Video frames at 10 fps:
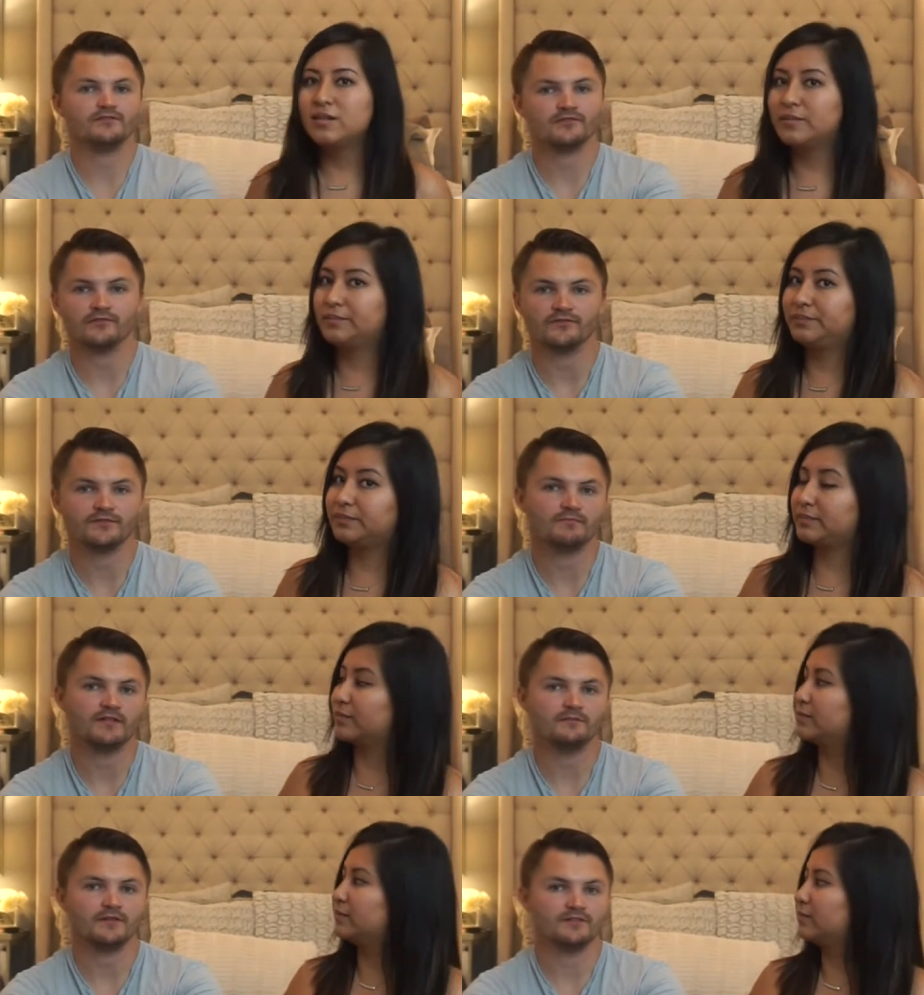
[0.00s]
Speaker 1: struggles
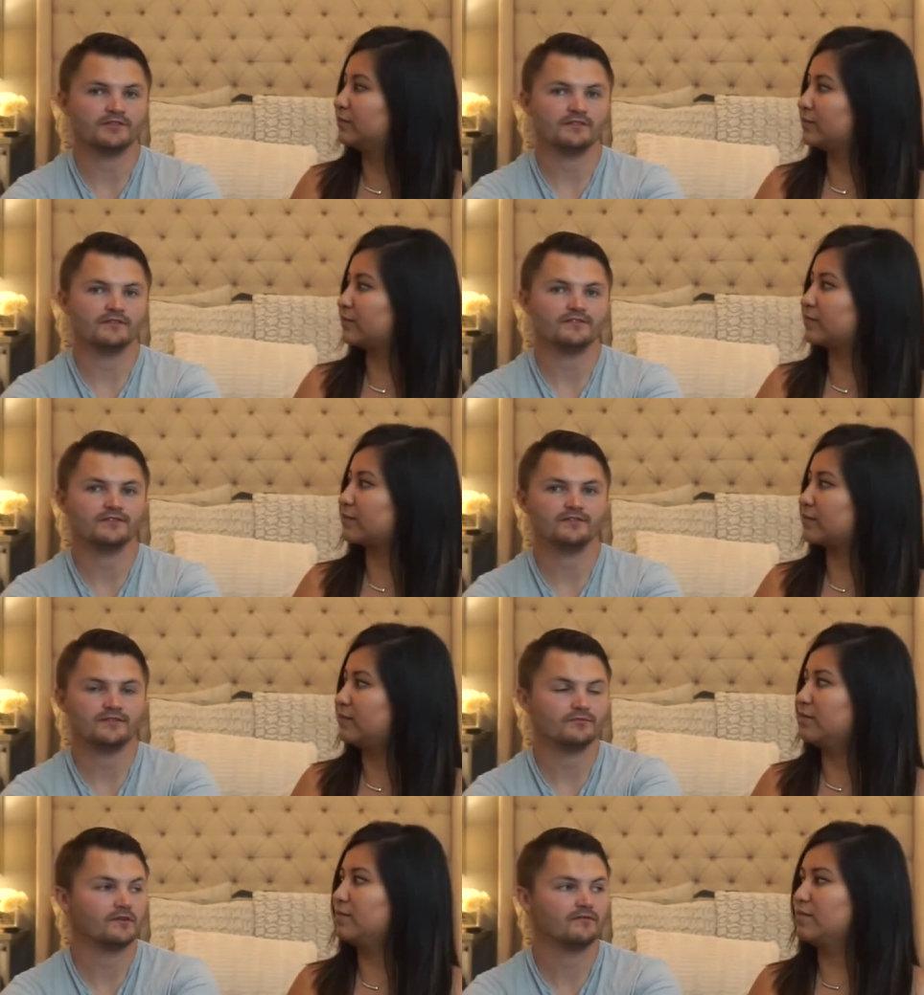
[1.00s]
pretty much, and this is
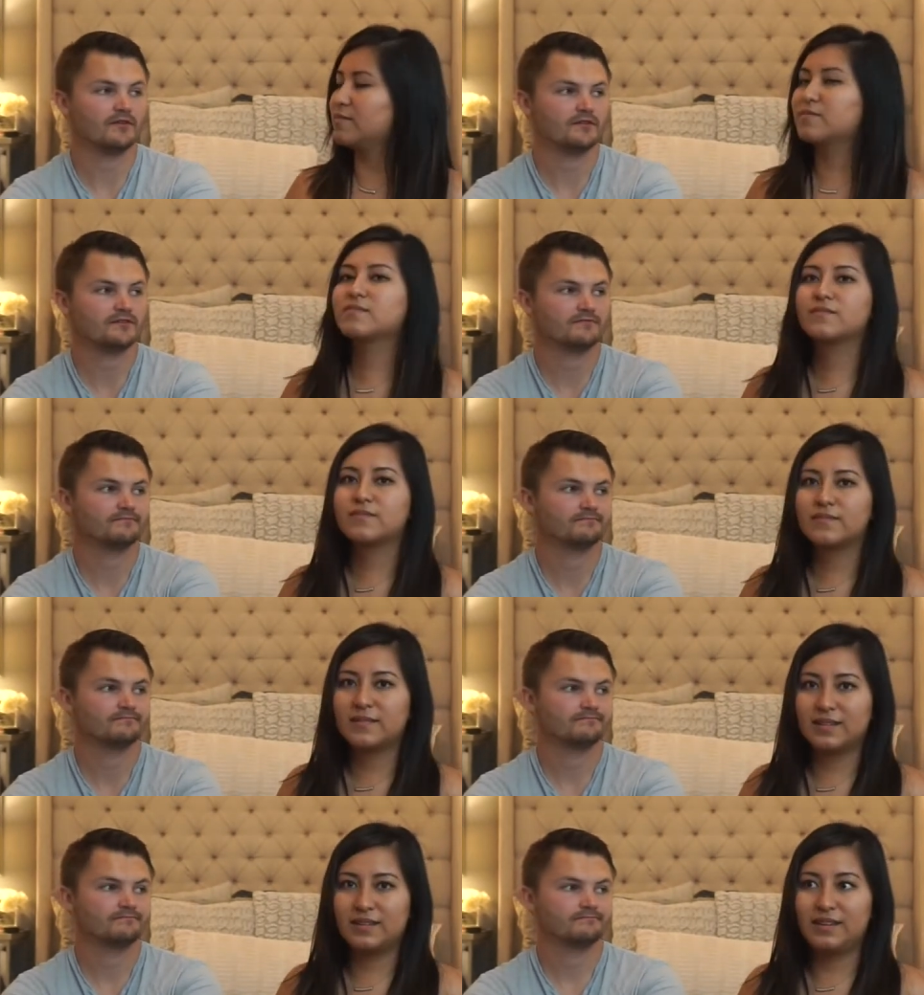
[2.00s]
just one of ours.
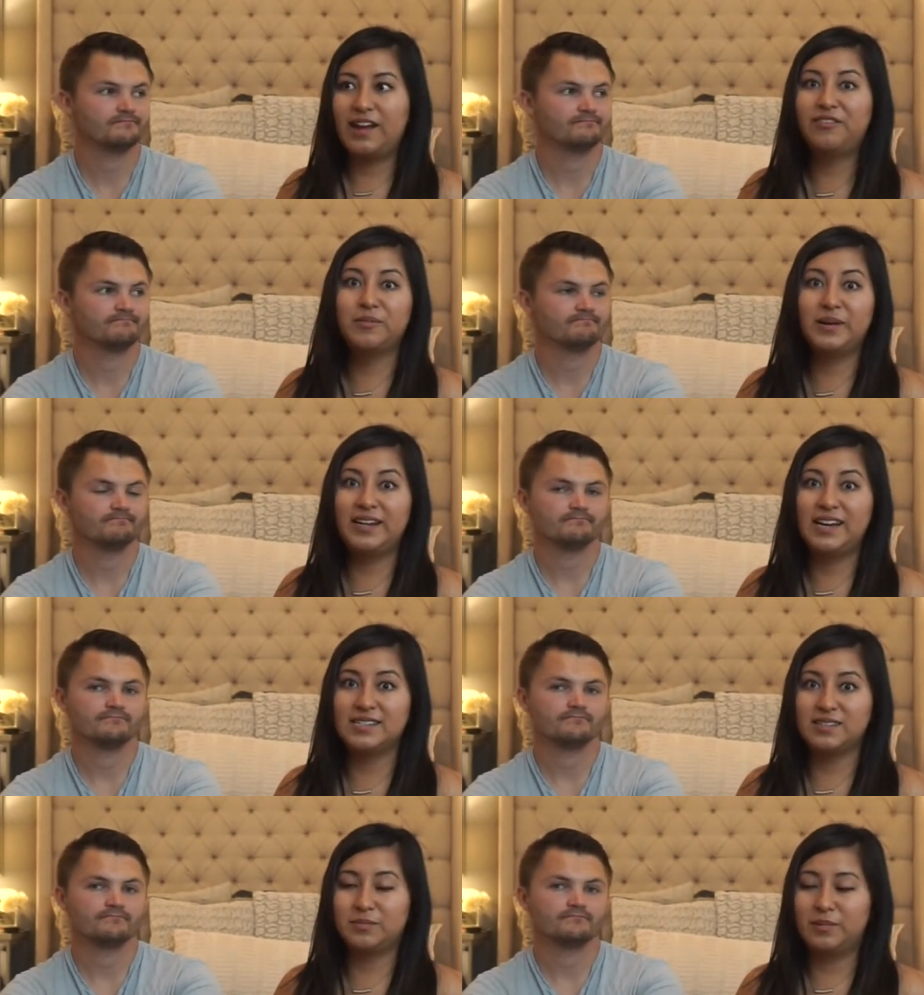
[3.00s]
Speaker 2: Everybody
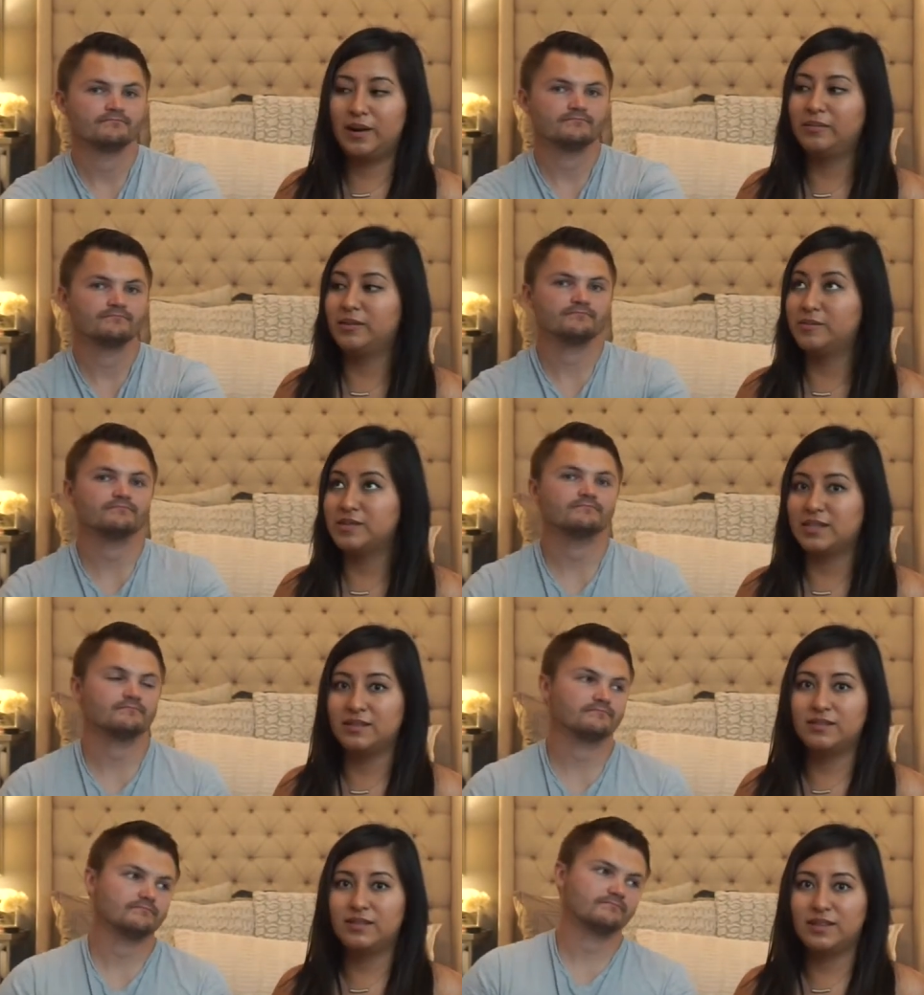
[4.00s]
has their problems,
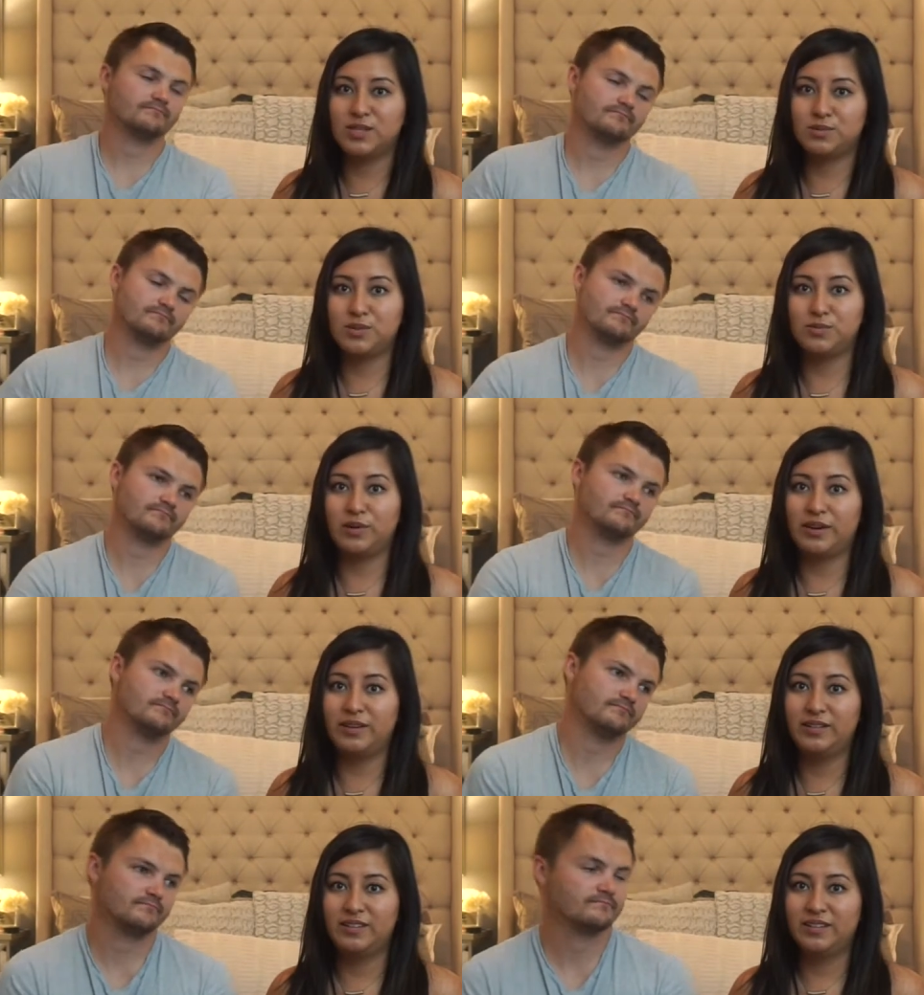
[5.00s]
and this was
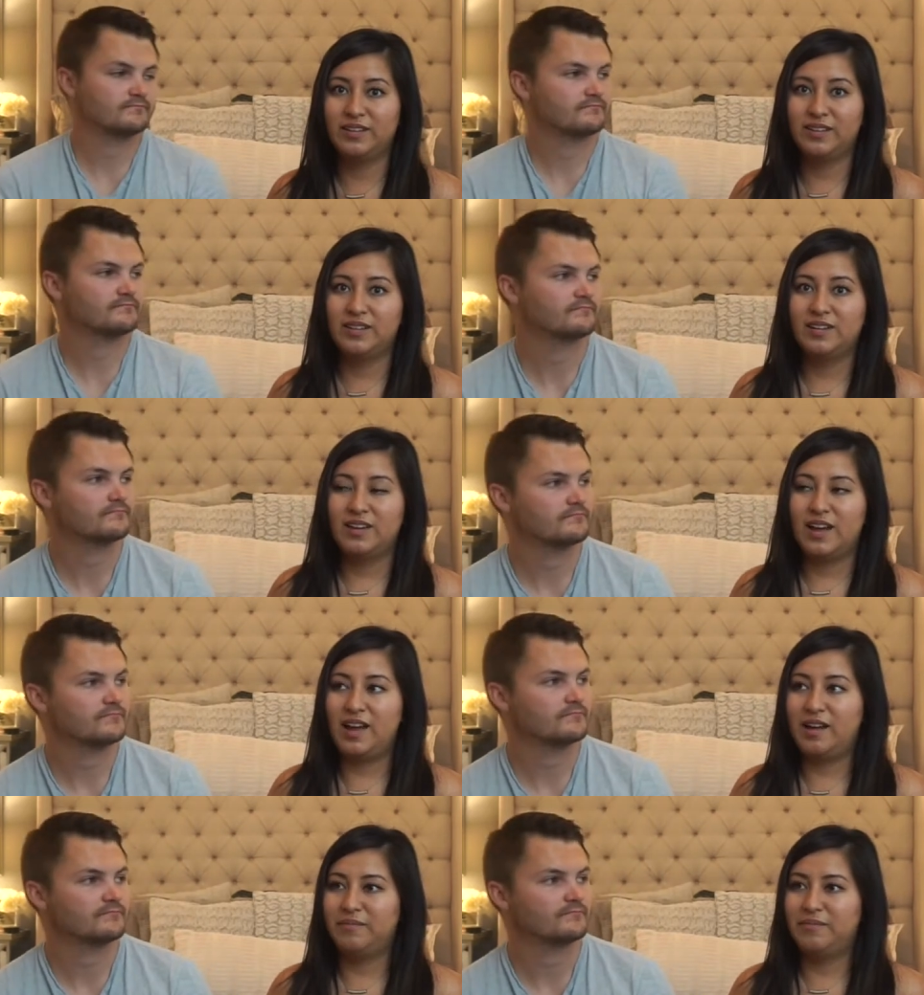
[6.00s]
one
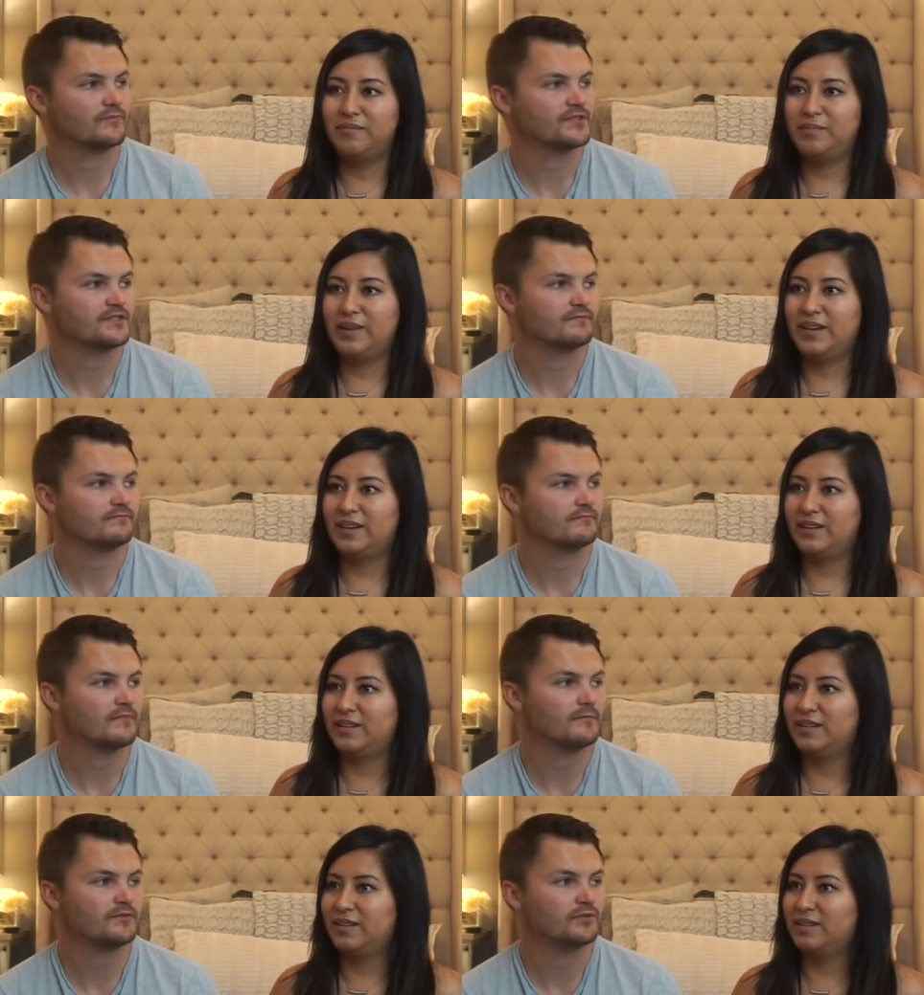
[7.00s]
um, One but
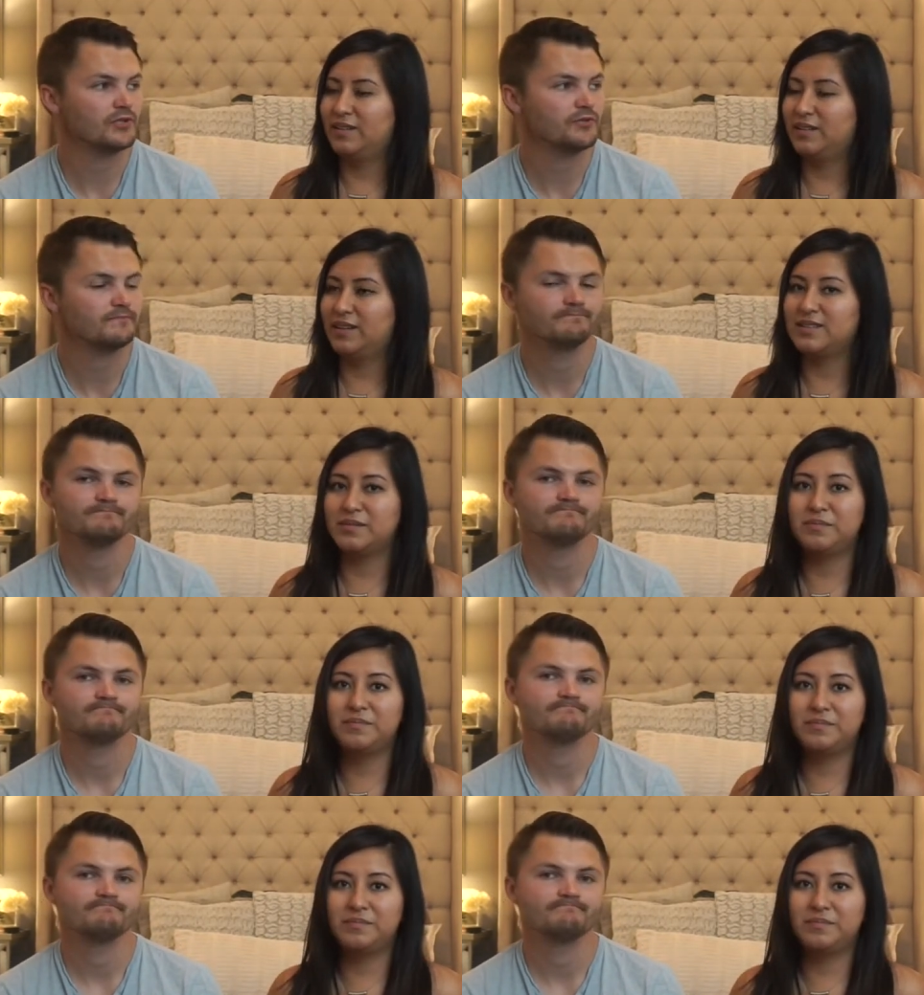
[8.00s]
Speaker 1: bump in the road.
Speaker 2: It's a